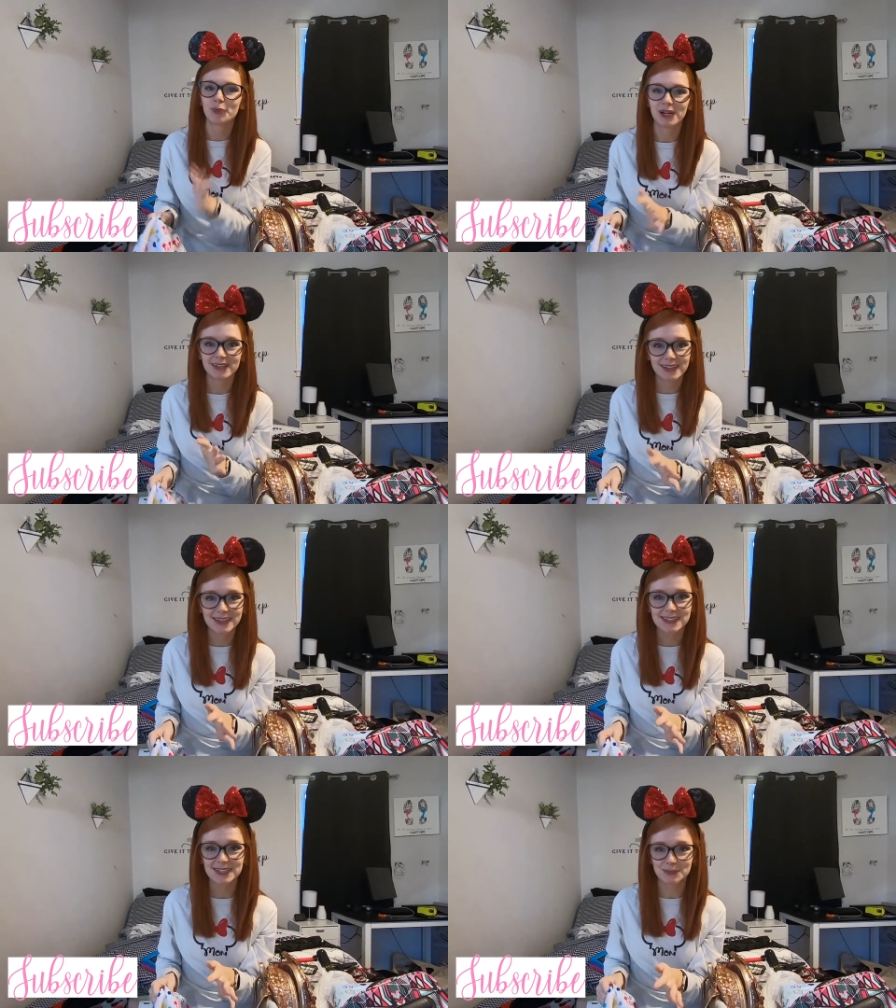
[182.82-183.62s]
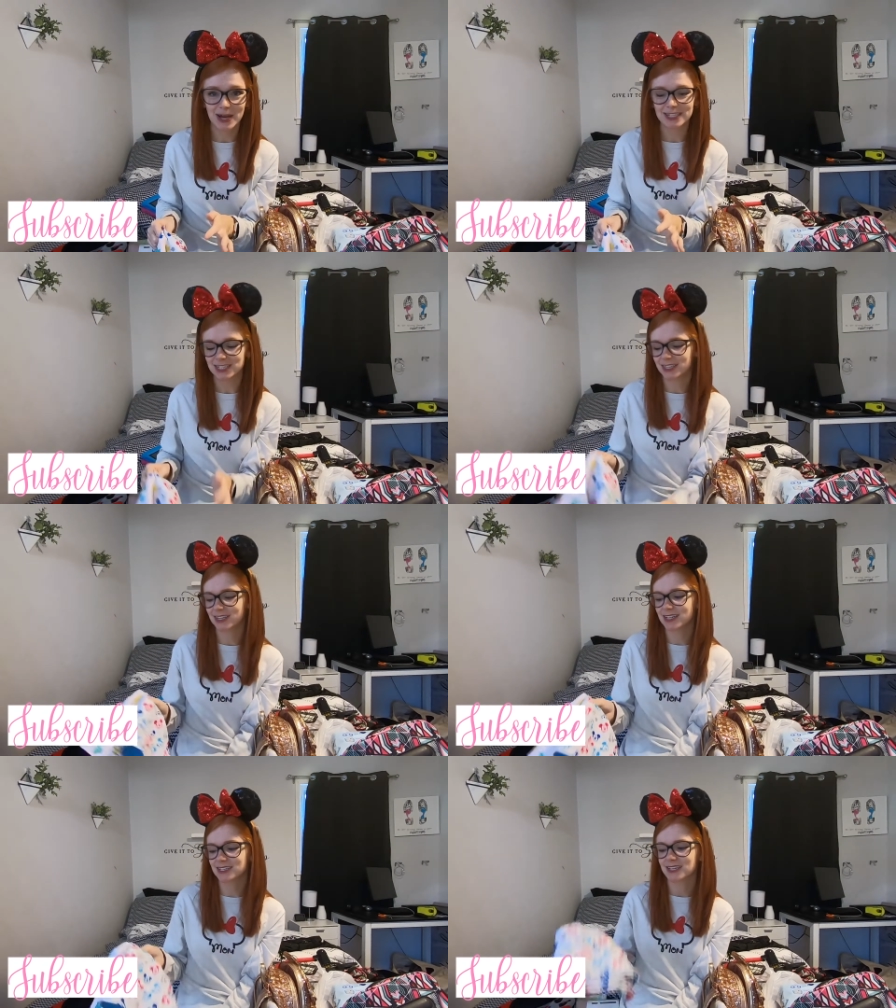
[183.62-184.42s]
putting the kids in matching
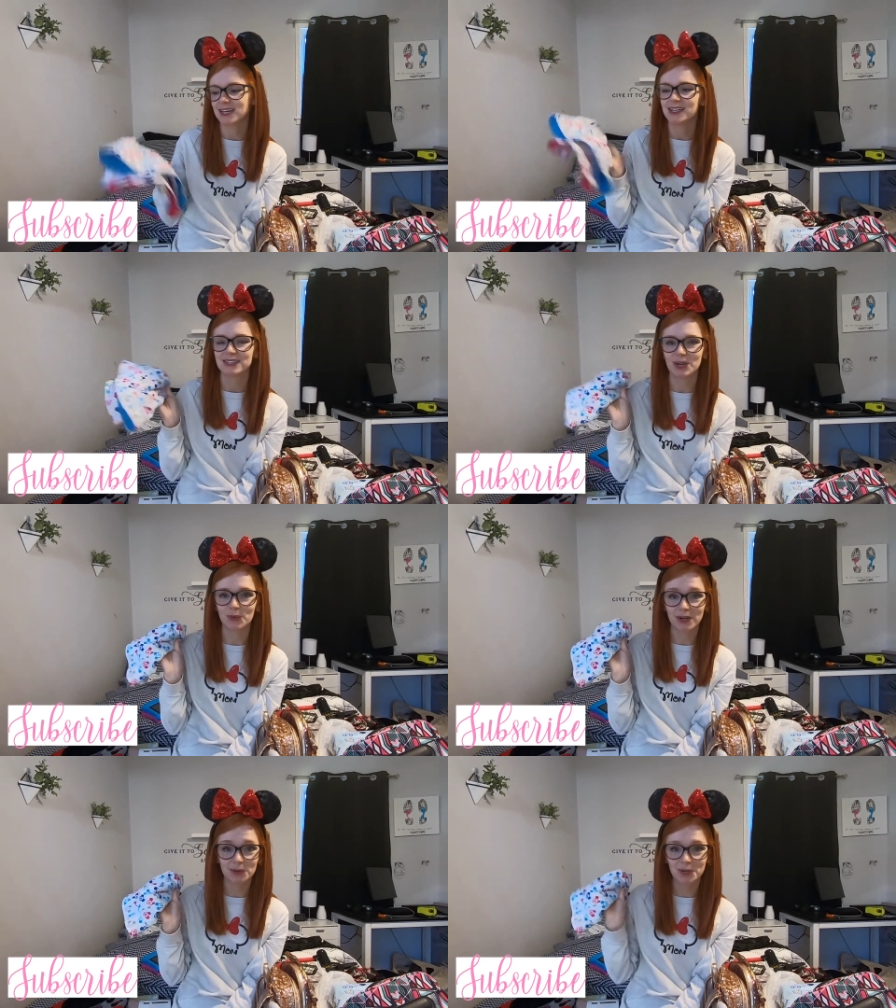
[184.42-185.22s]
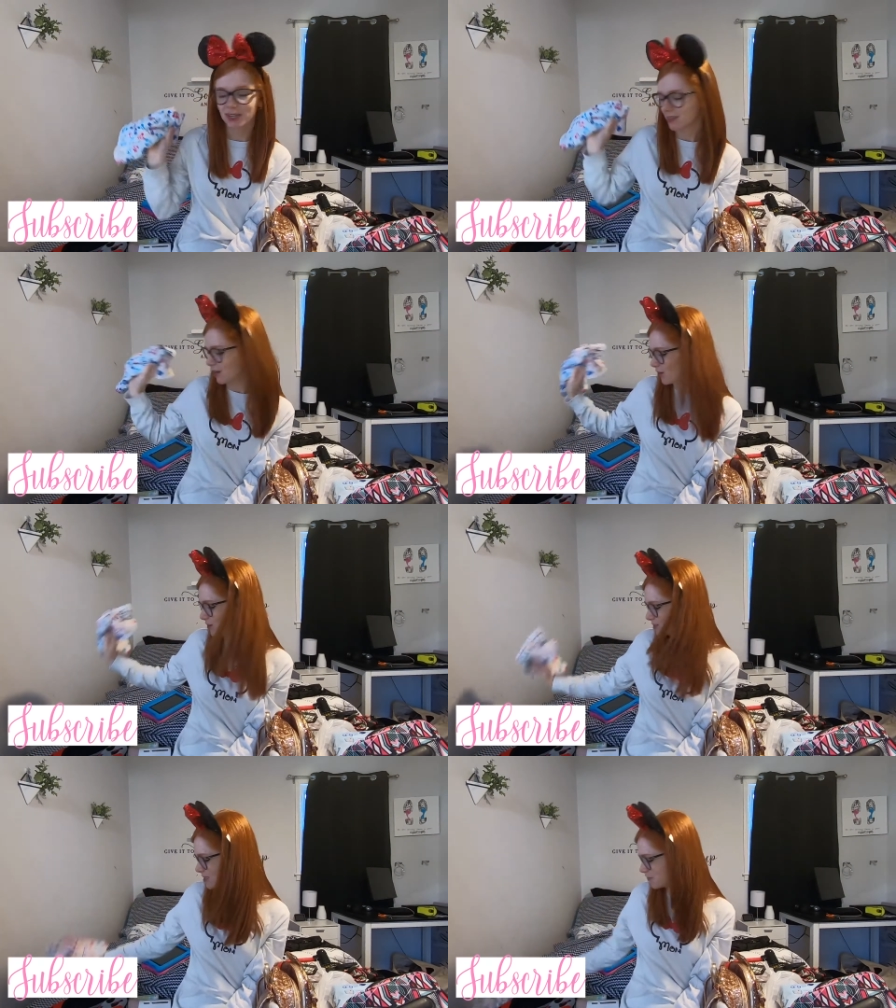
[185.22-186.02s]
things. So we're gonna bring those.